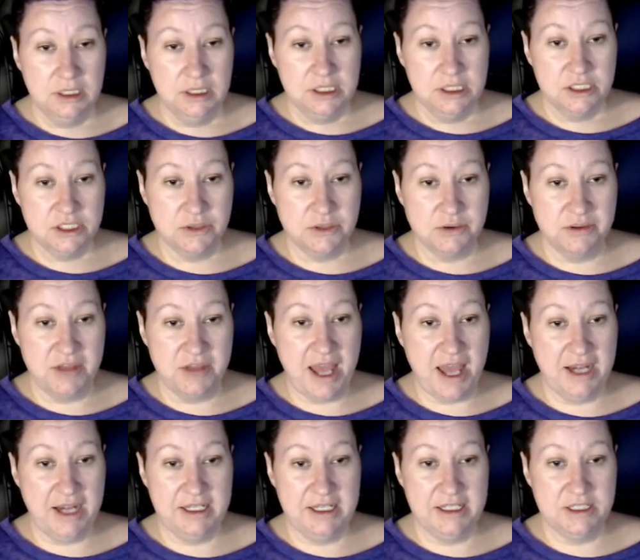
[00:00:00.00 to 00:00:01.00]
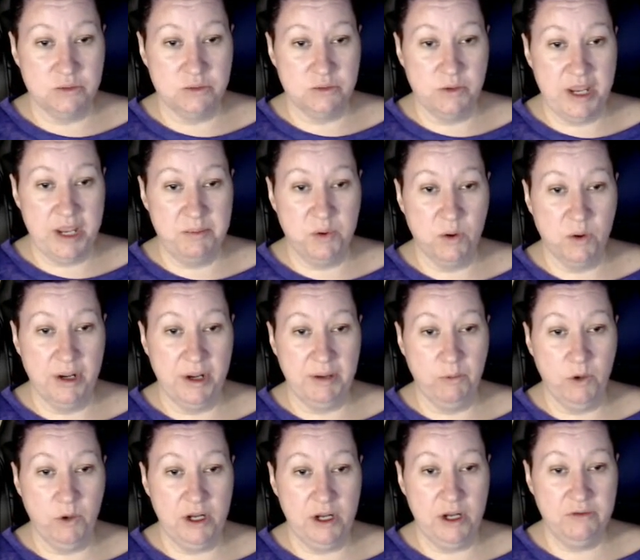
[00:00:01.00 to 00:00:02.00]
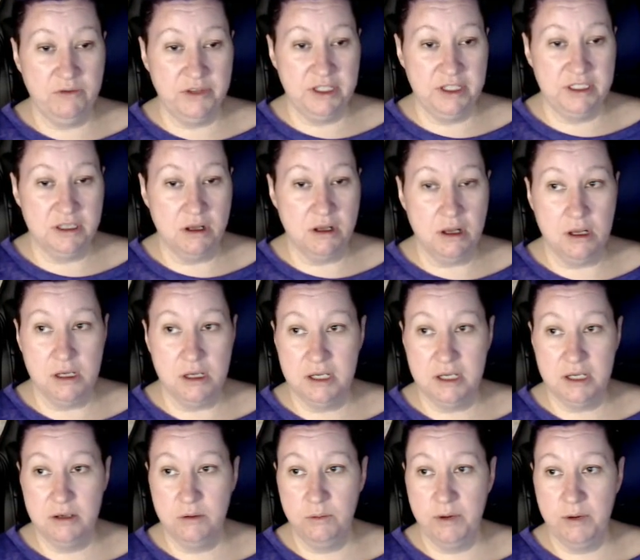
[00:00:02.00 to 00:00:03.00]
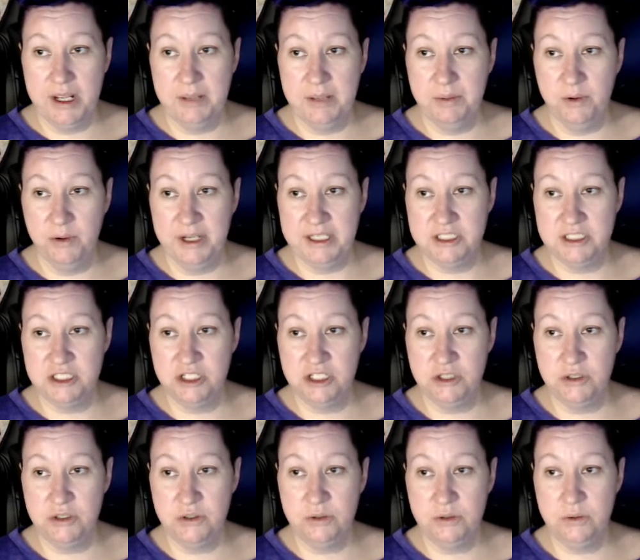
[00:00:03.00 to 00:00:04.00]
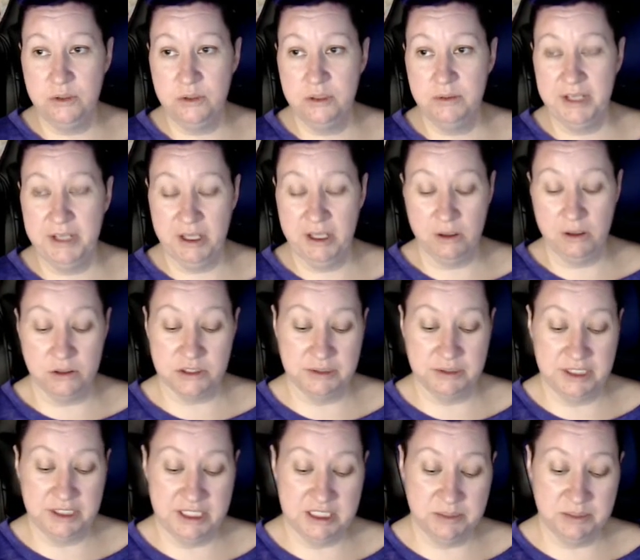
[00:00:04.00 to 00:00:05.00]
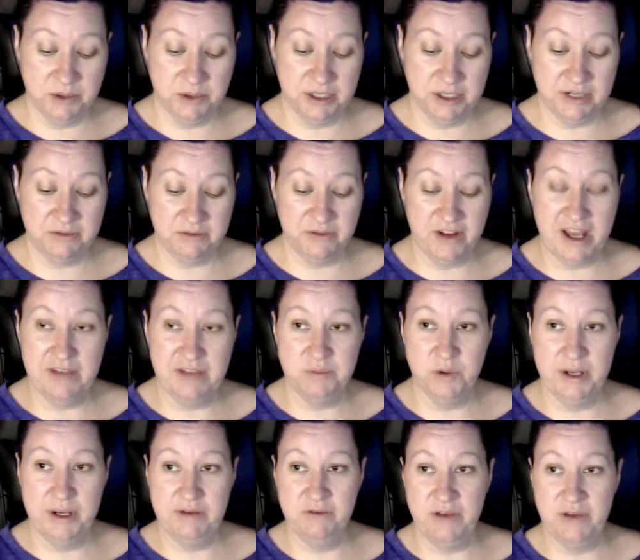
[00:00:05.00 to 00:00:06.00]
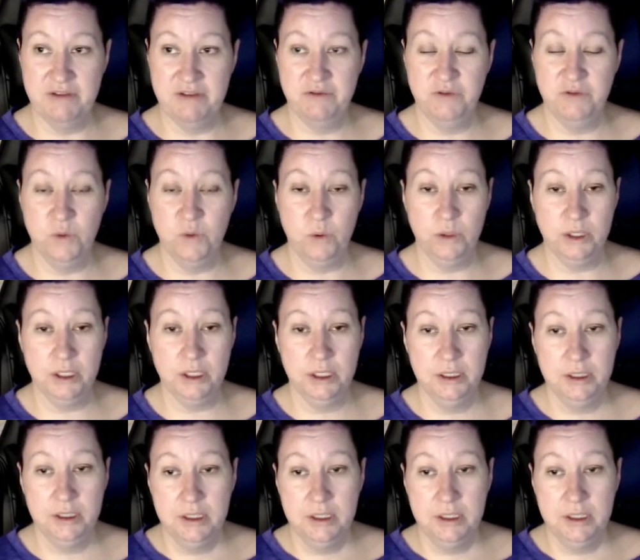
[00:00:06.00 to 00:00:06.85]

So that is waypoint 1 for the dog, waypoint 2, we also need to put it 5.54.